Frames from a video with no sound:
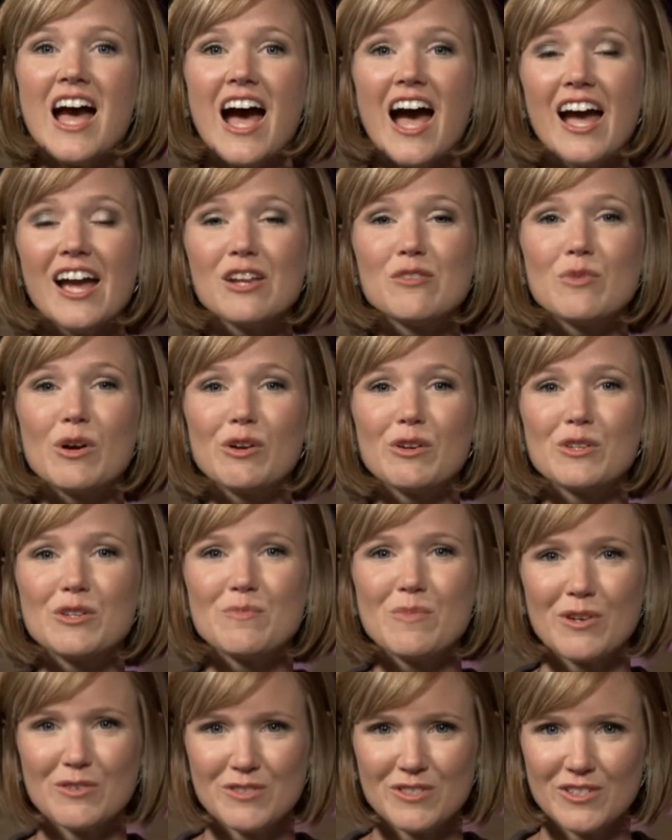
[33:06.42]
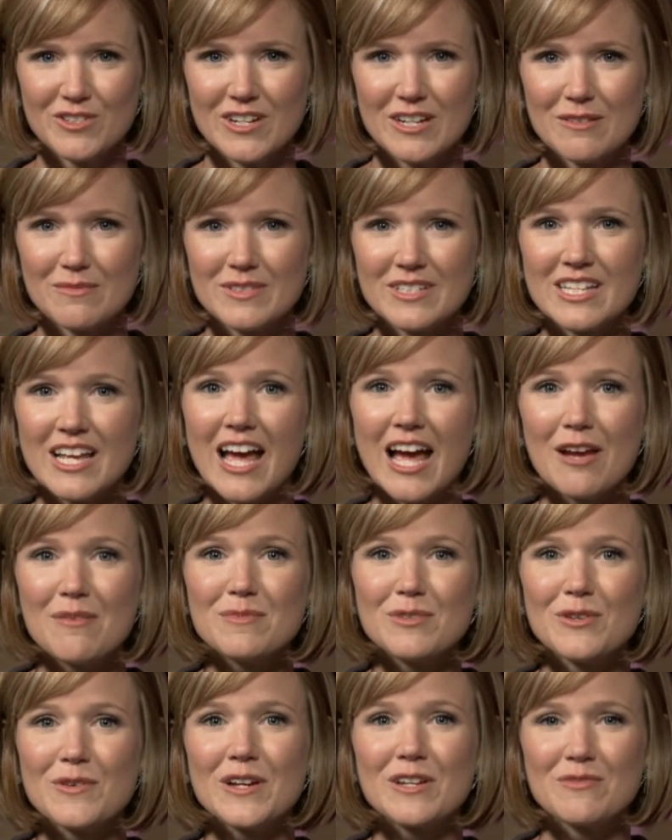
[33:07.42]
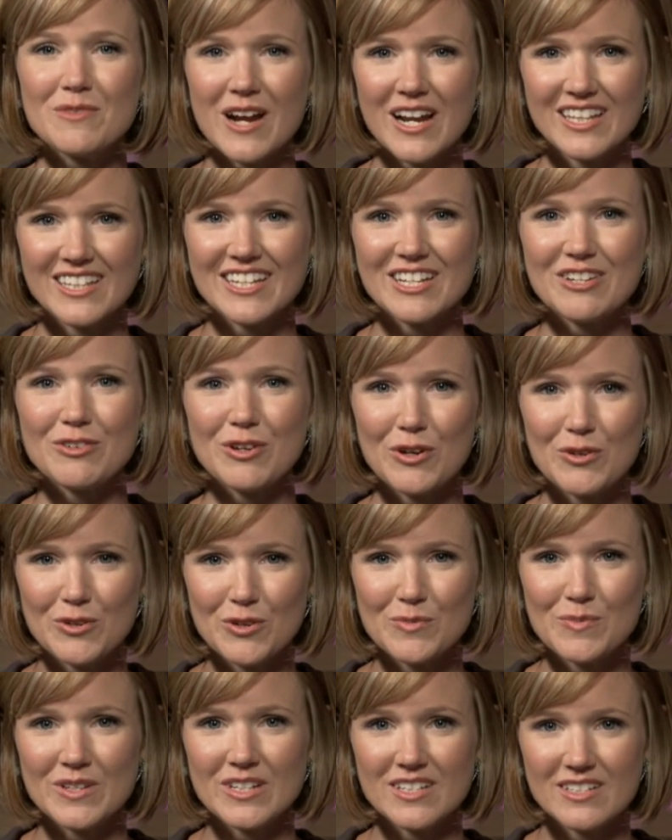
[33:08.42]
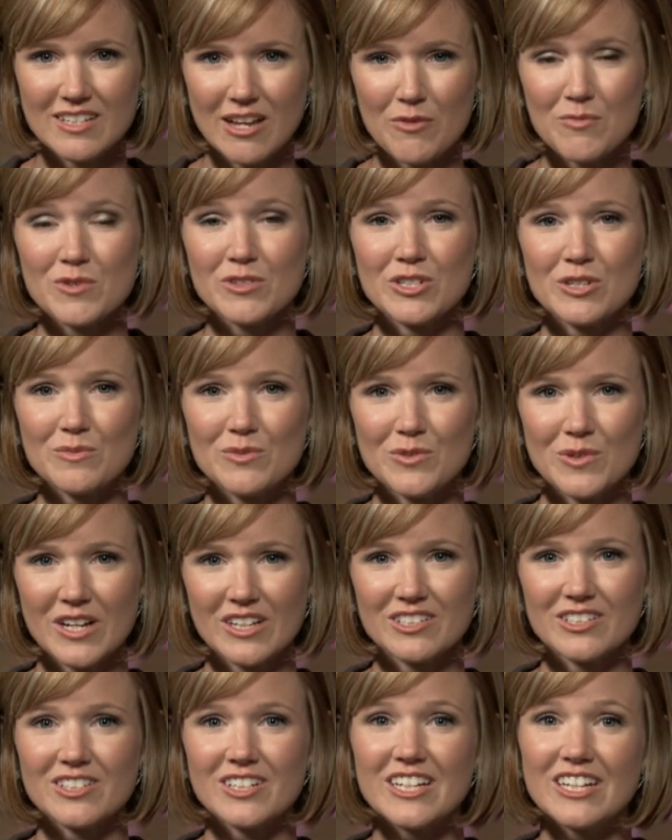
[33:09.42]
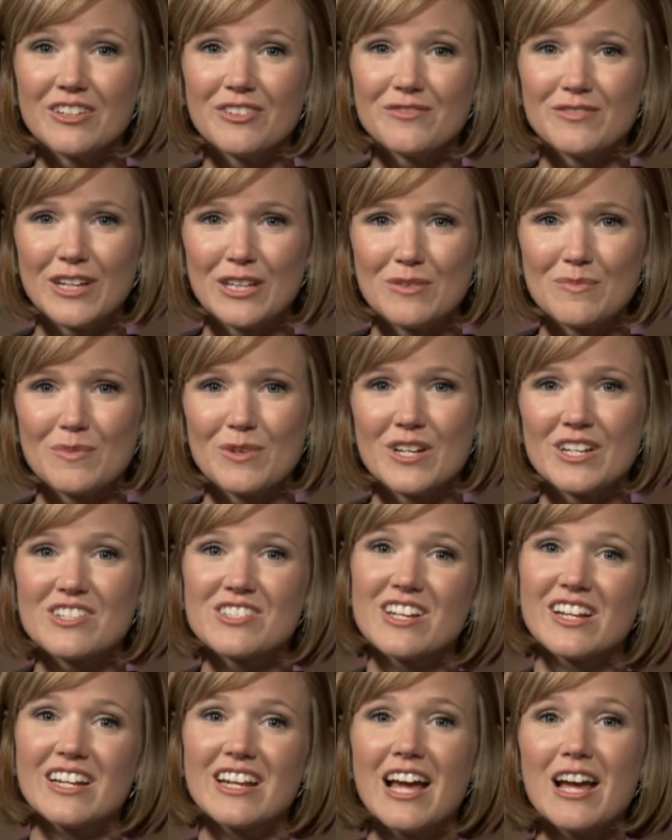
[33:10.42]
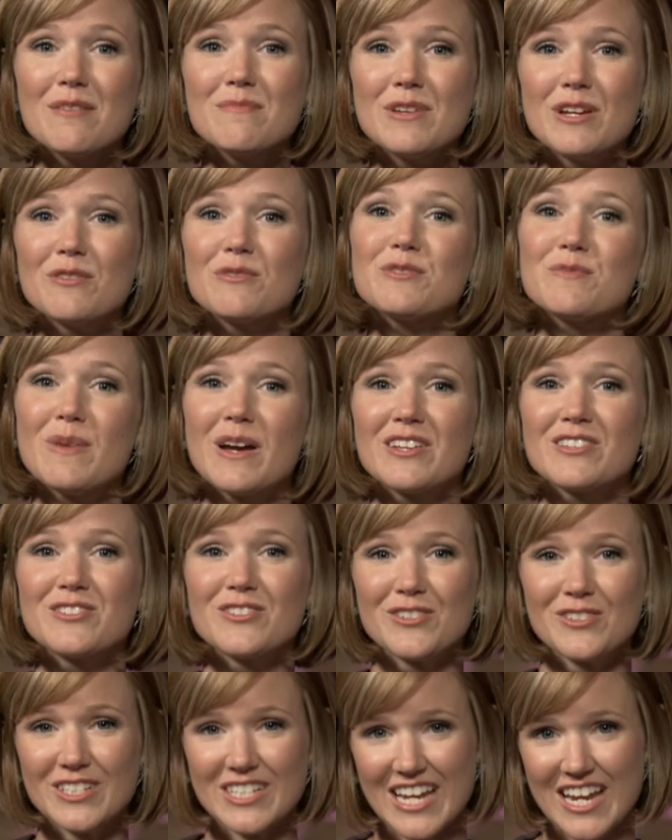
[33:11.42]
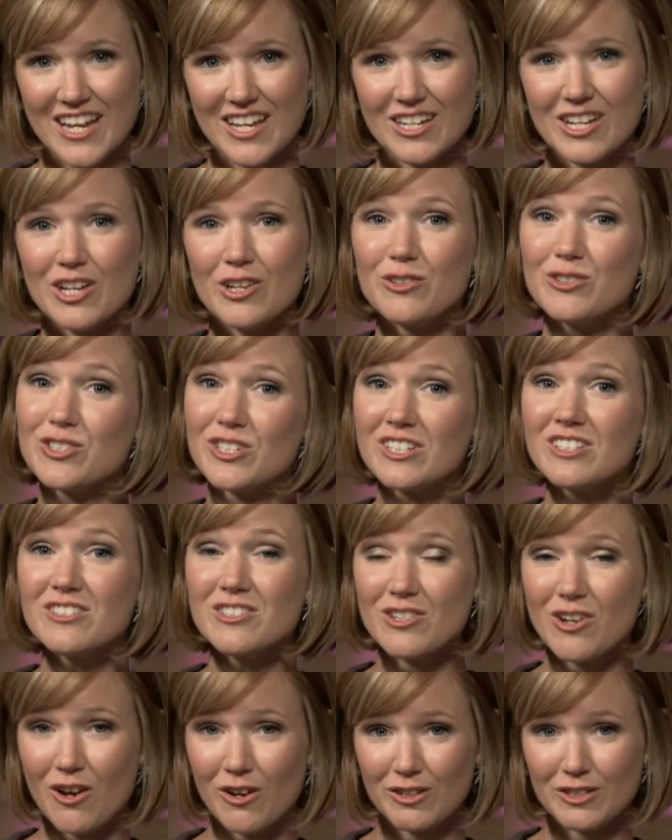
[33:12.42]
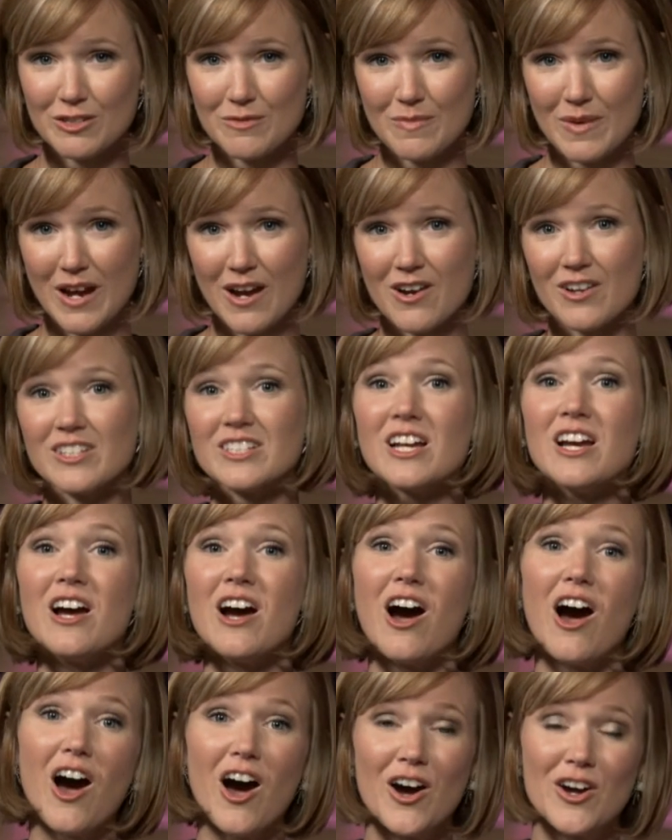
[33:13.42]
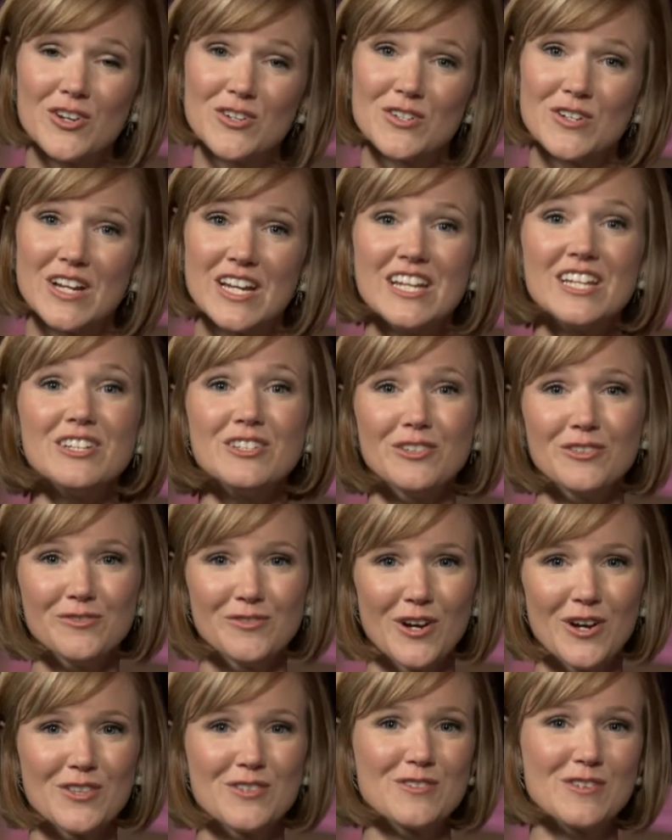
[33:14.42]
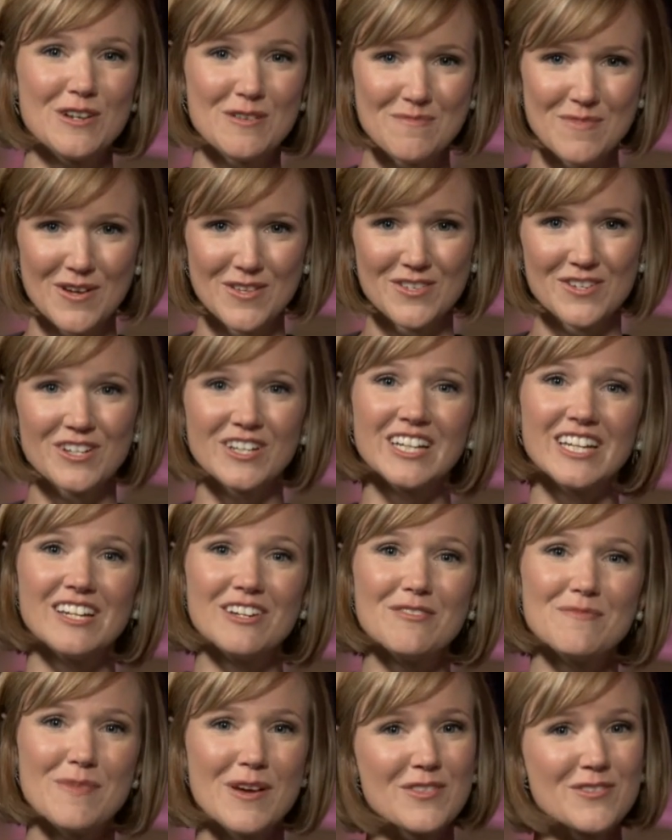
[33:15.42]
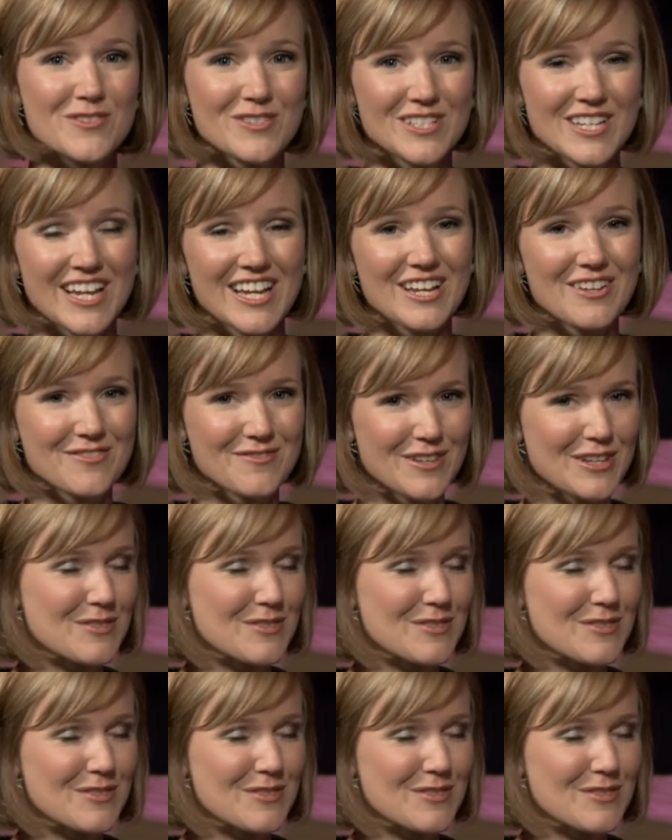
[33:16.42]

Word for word: Hi, and welcome to Postscript. I'm Luann Riley, Grow Group and Discipleship Director here at FaithBridge, and I'm here with Pastor Dan, who just talked about honoring your father and mother here at Mother's Day at